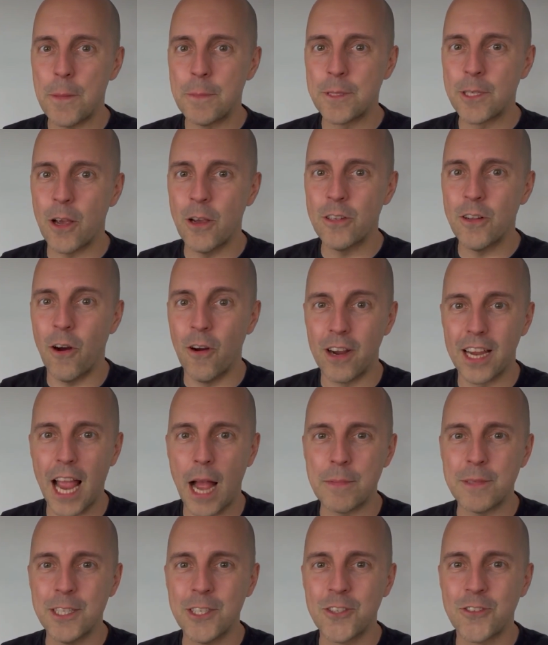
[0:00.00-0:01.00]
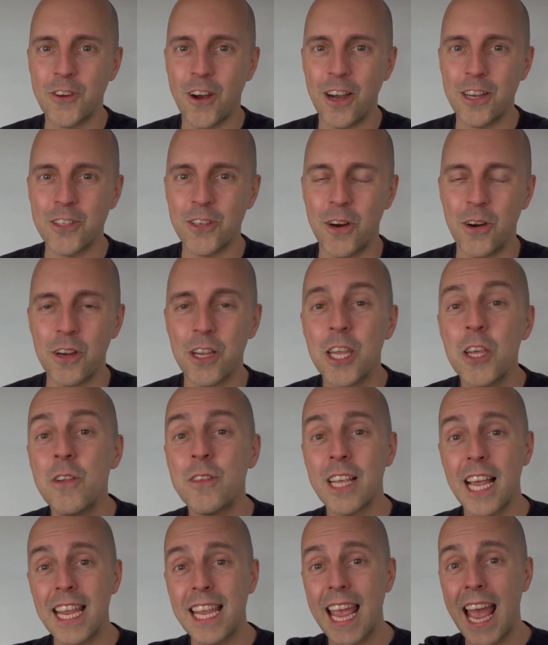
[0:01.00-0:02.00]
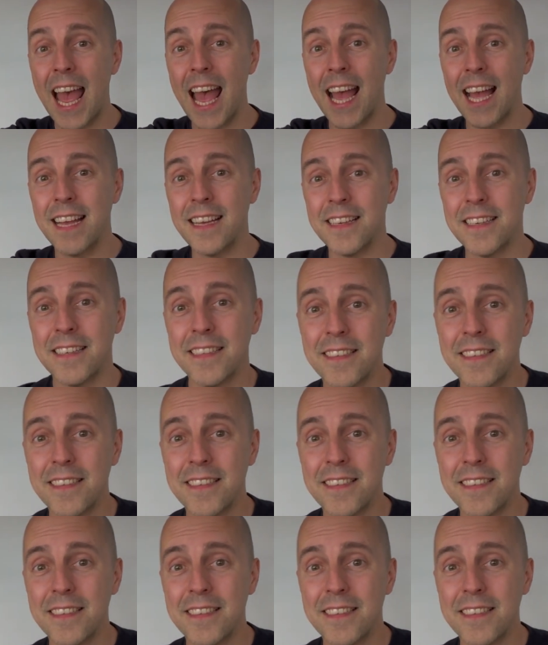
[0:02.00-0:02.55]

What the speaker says: episode on Captain's Dry Dock. You take care.